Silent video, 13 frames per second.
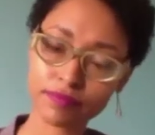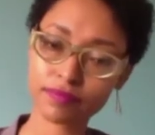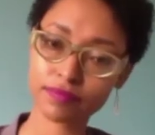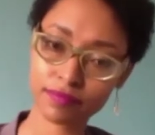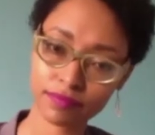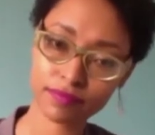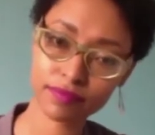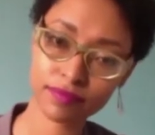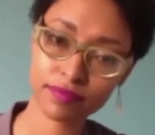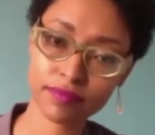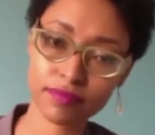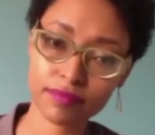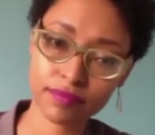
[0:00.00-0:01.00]
specific
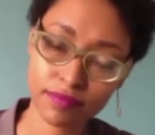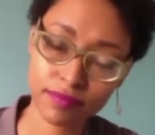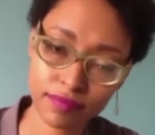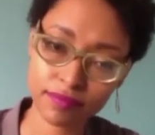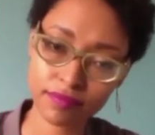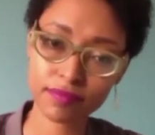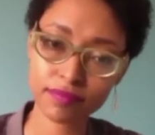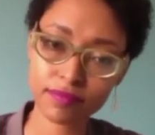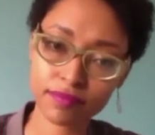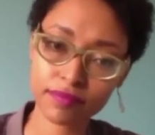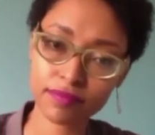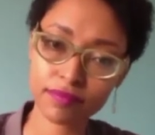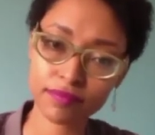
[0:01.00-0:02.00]
names, but
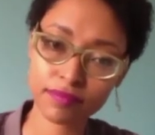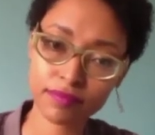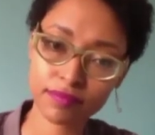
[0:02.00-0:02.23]
they